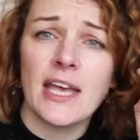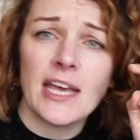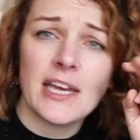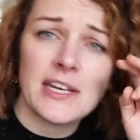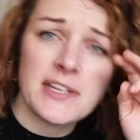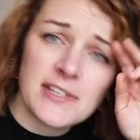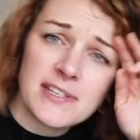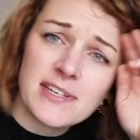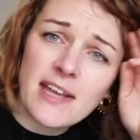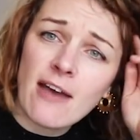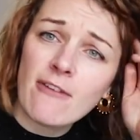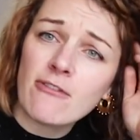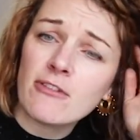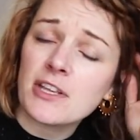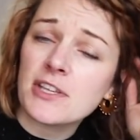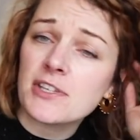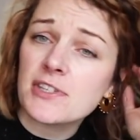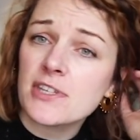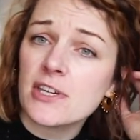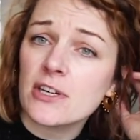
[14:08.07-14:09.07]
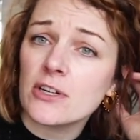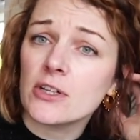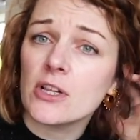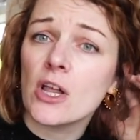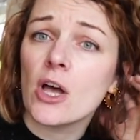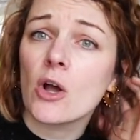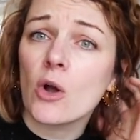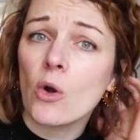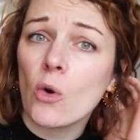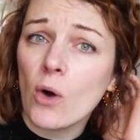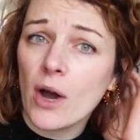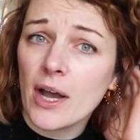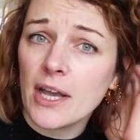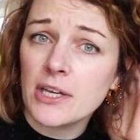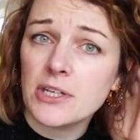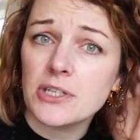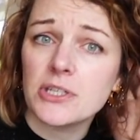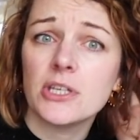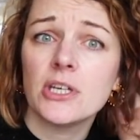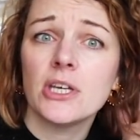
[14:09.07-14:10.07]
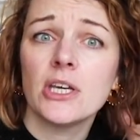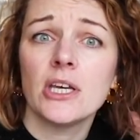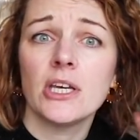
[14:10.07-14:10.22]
it is definitely still quite